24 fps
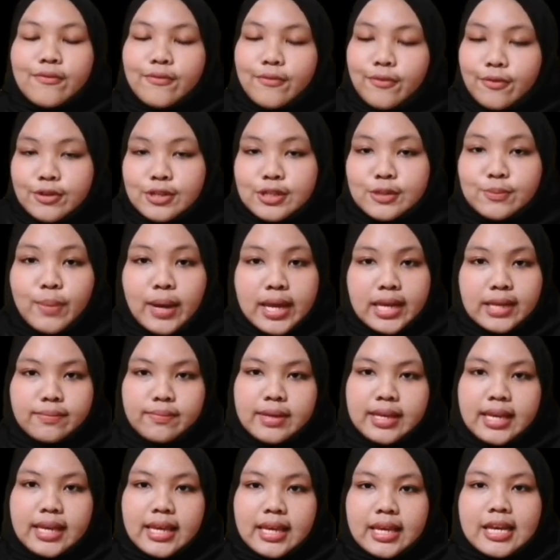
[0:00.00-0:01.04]
For spike
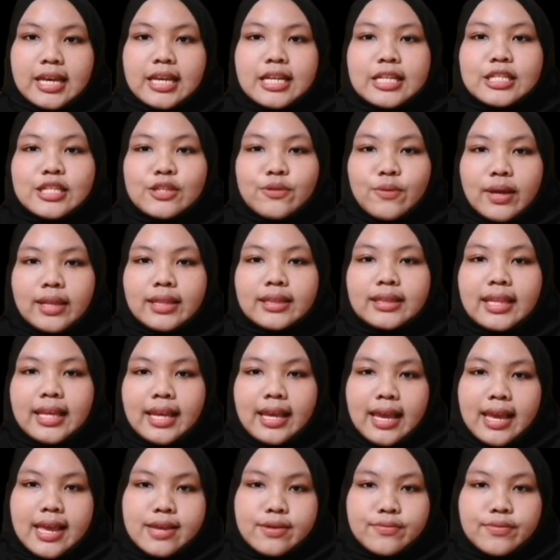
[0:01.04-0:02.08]
B,
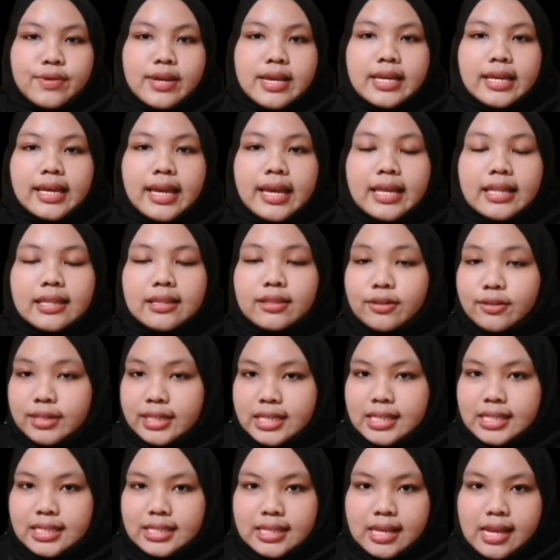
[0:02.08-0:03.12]
28 ringgit
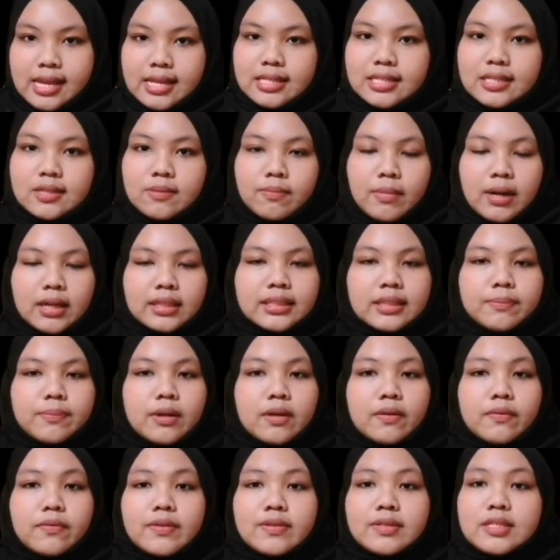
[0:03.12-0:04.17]
30 cents
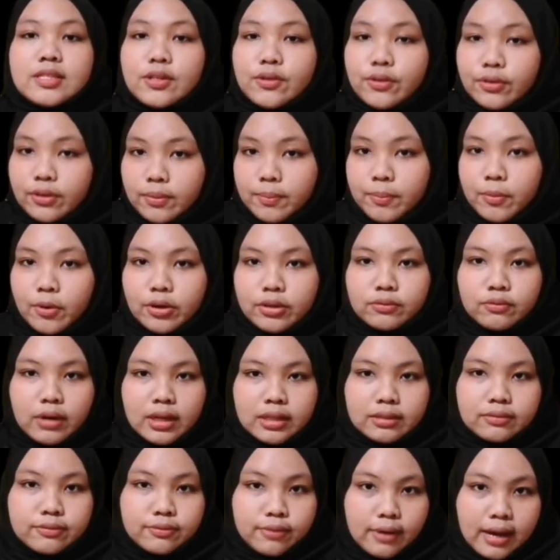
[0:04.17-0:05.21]
multiple with
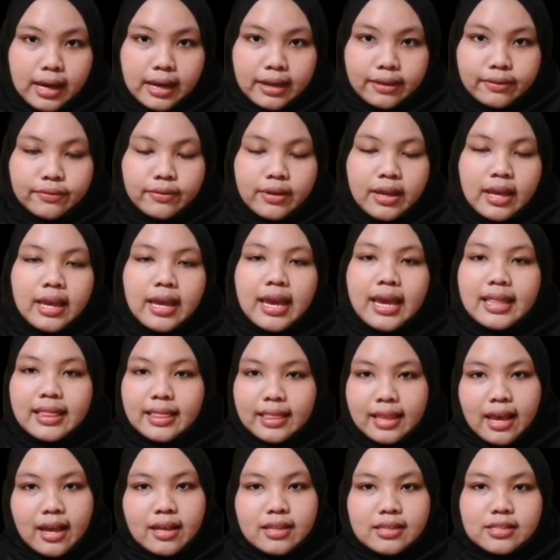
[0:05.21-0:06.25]
0.15,
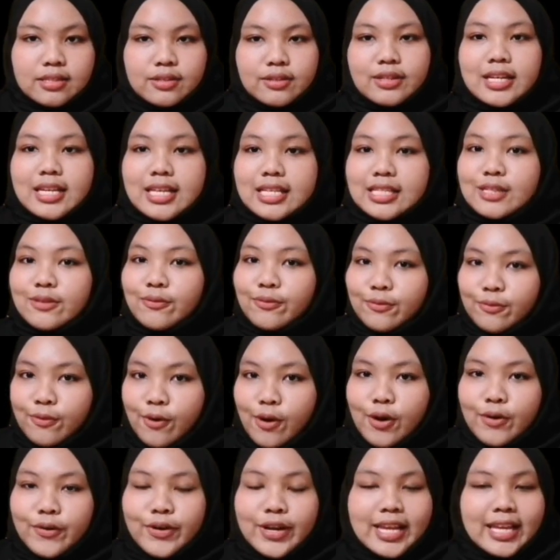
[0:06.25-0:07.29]
and the answer is
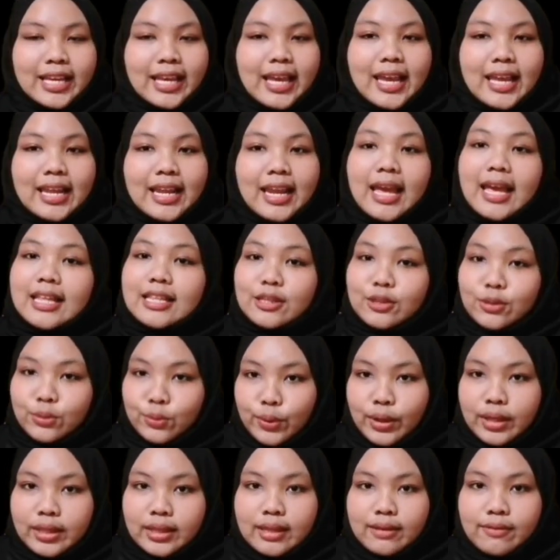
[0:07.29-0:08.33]
4 ringgit and
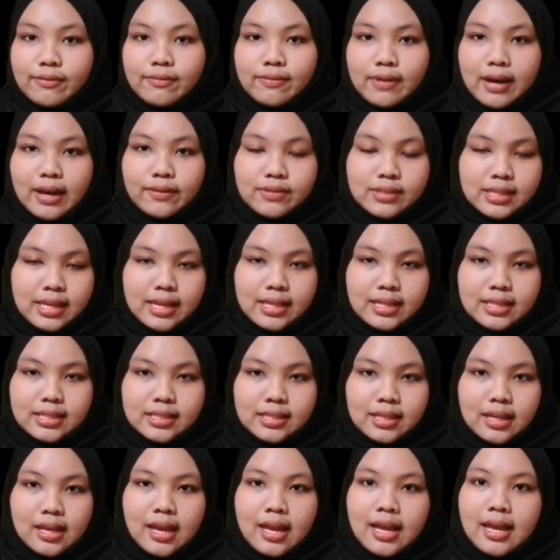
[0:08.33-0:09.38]
25
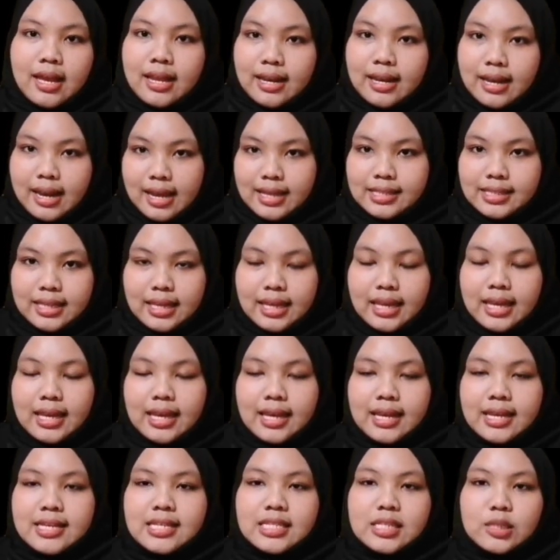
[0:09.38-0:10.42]
cents.
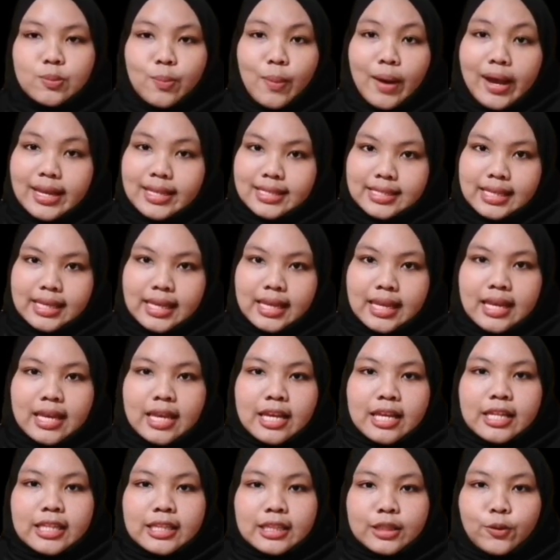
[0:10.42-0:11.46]
Lastly, spike C,
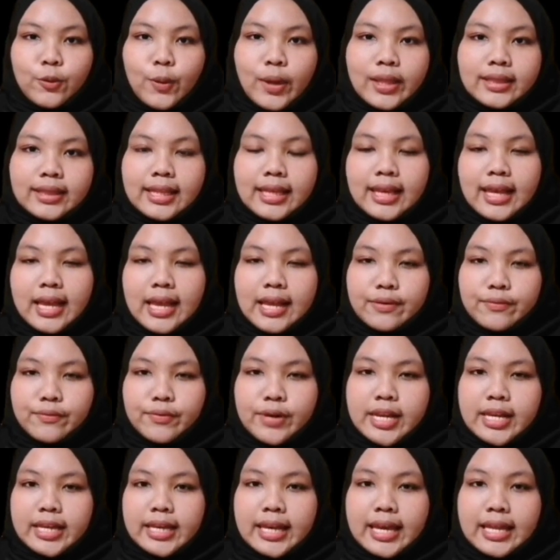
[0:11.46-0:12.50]
28
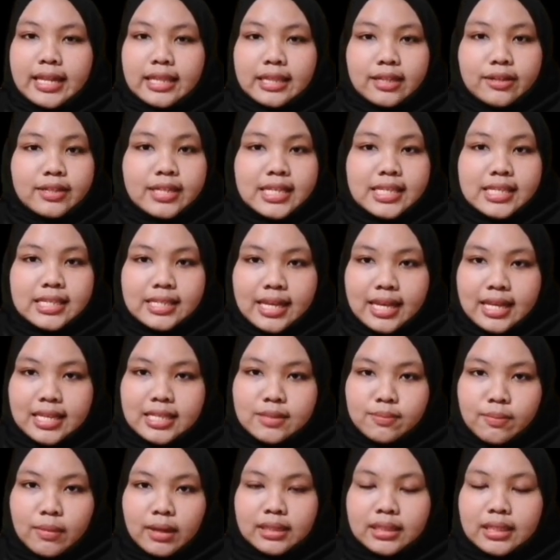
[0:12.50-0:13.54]
ringgit 30
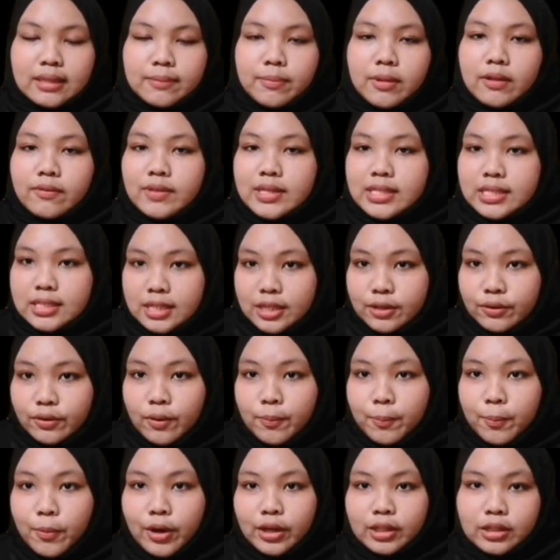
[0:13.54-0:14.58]
cents multiple with
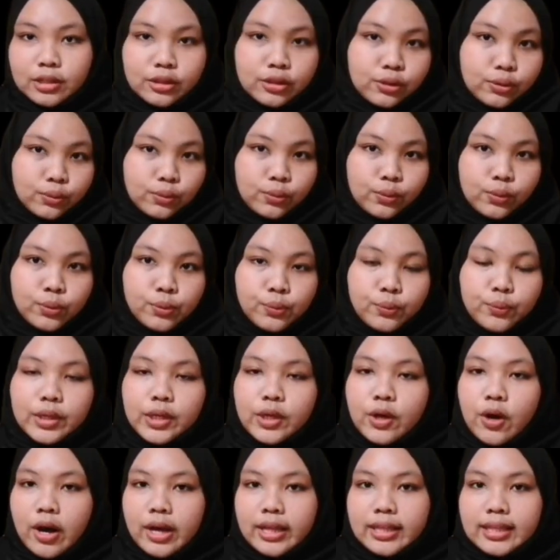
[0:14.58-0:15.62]
0.2,
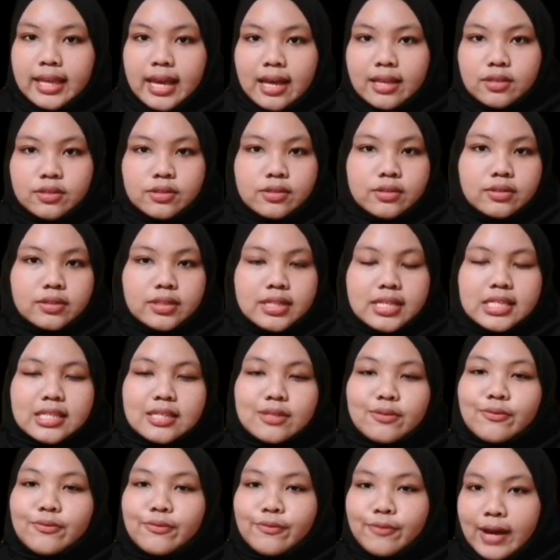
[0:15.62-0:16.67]
we got the answer
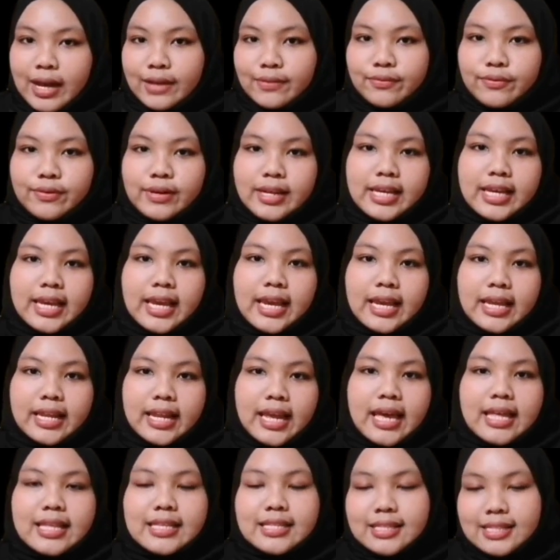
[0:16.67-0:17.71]
is 5 ringgit
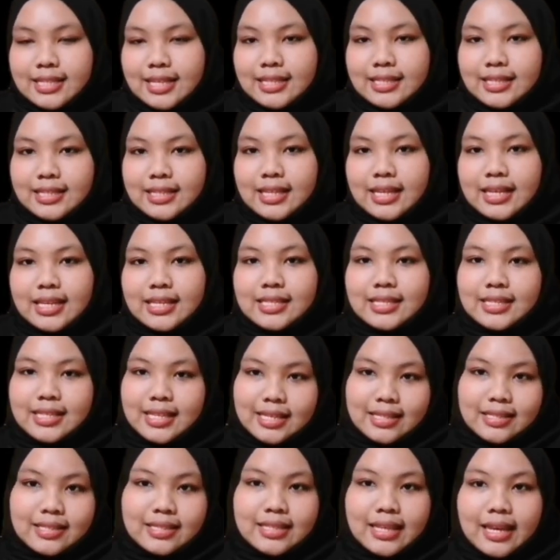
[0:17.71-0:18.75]
and
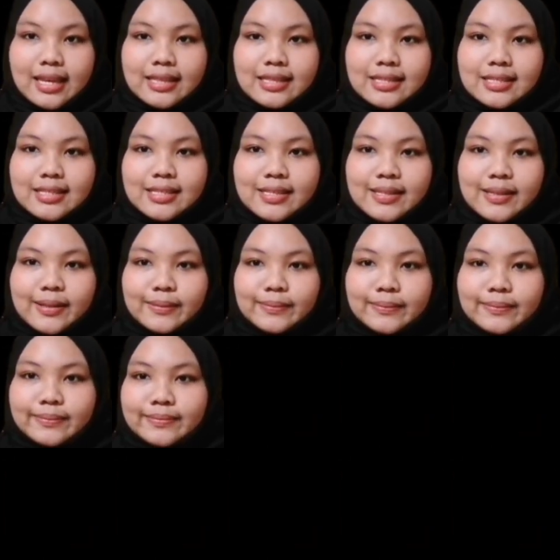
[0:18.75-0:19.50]
66 cents.